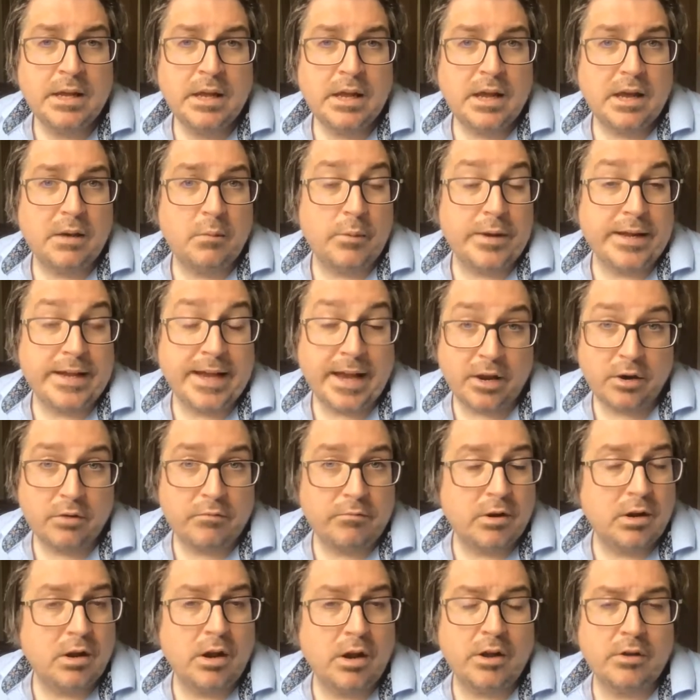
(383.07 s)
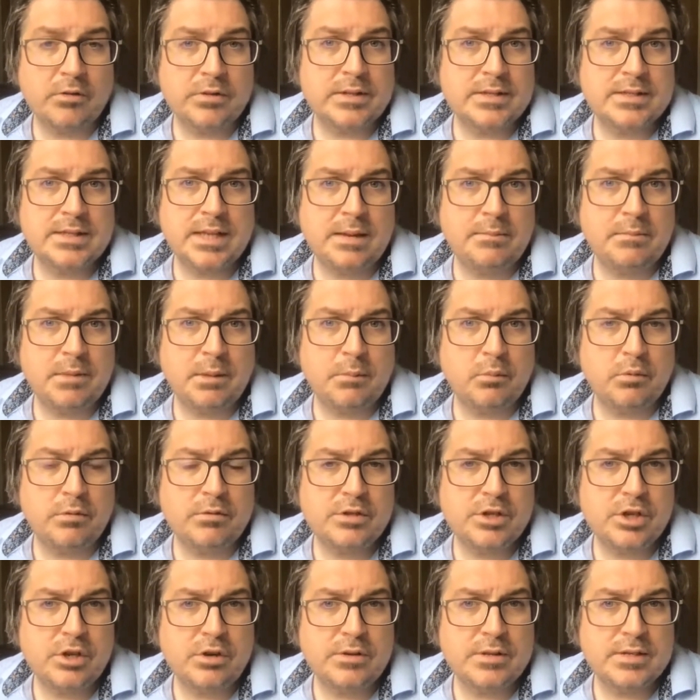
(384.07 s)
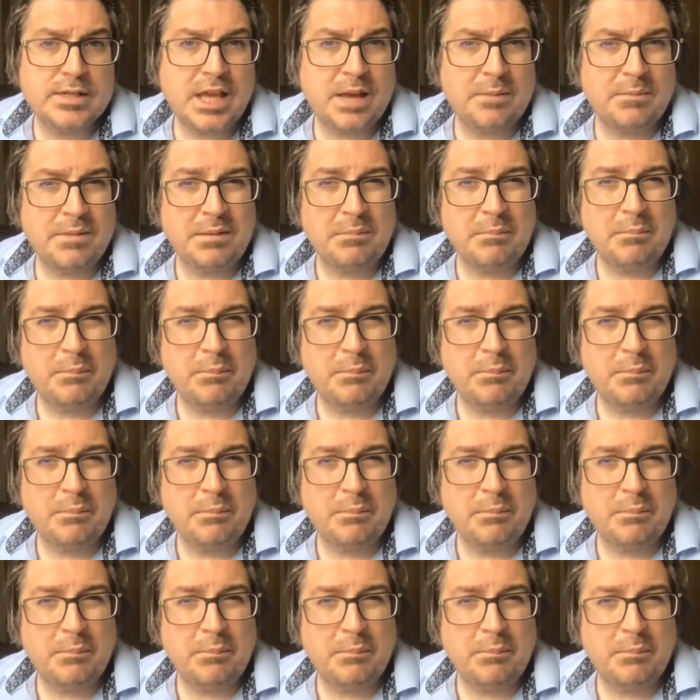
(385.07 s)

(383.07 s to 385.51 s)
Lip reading: and we cannot rely on the same number of students coming